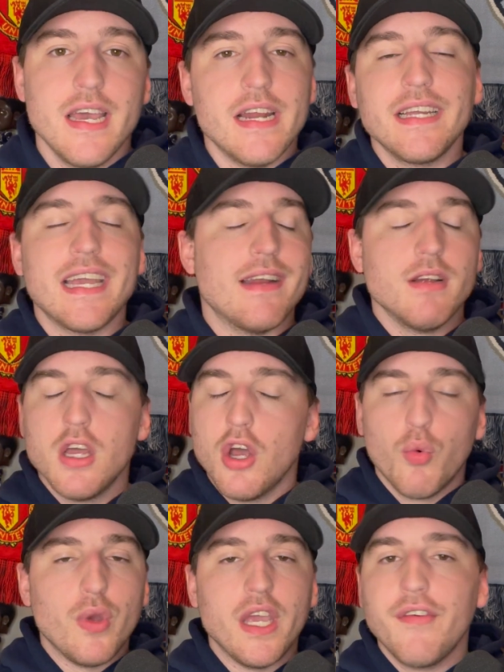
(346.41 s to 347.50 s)
And again,
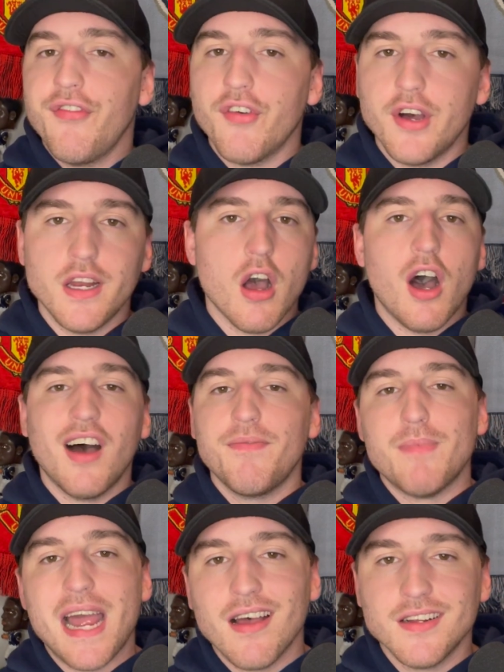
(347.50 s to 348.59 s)
weak foot, off
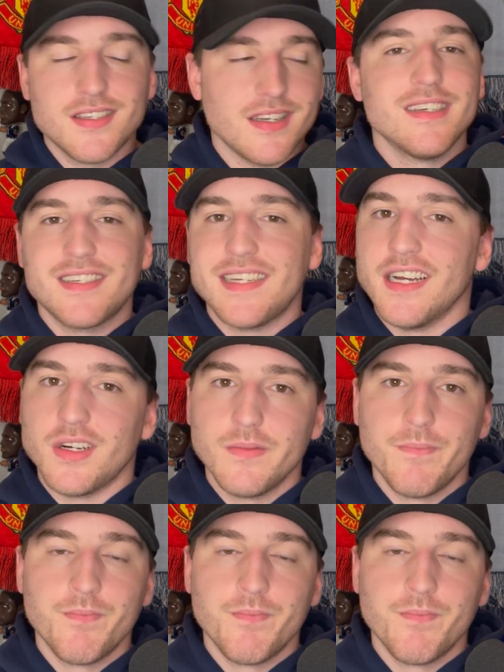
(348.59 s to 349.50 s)
balance, still.